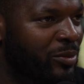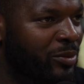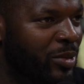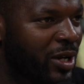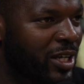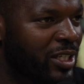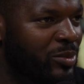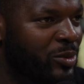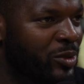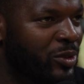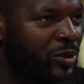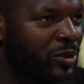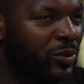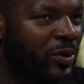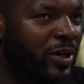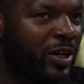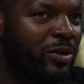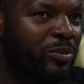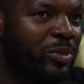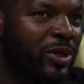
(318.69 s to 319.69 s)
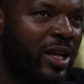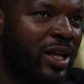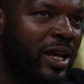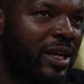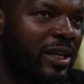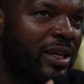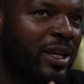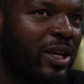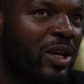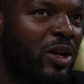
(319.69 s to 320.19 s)
are possible in the world. But
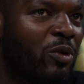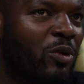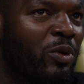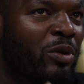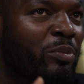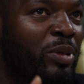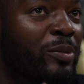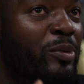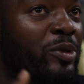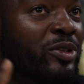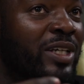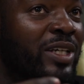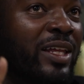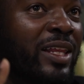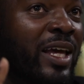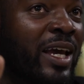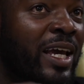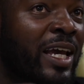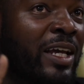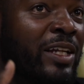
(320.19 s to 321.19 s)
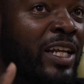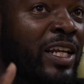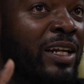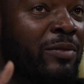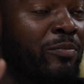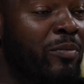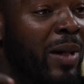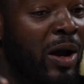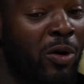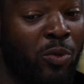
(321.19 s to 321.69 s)
like when people say that, and
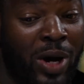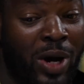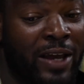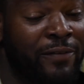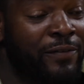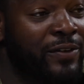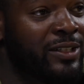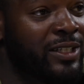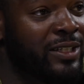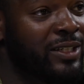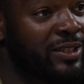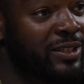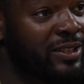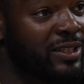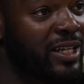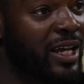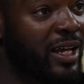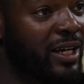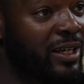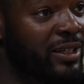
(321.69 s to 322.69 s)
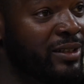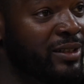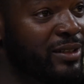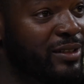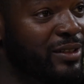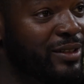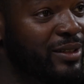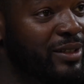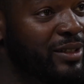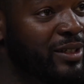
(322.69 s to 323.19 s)
then my wife is in the
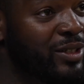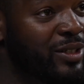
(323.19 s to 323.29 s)
stands. Yeah.